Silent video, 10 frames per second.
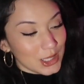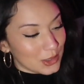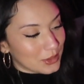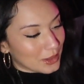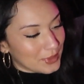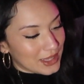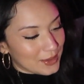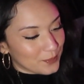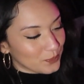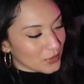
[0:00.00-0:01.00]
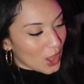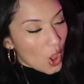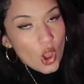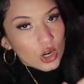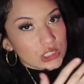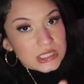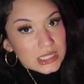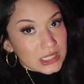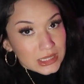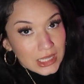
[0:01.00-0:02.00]
You know what I mean? Or just
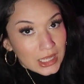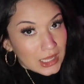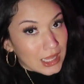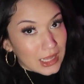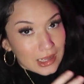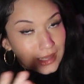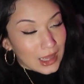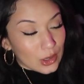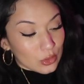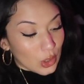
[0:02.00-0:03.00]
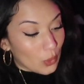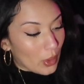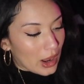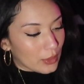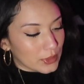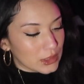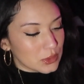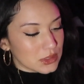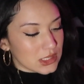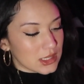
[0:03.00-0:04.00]
anything. I don't know why I would
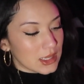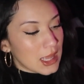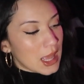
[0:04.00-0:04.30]
lose it.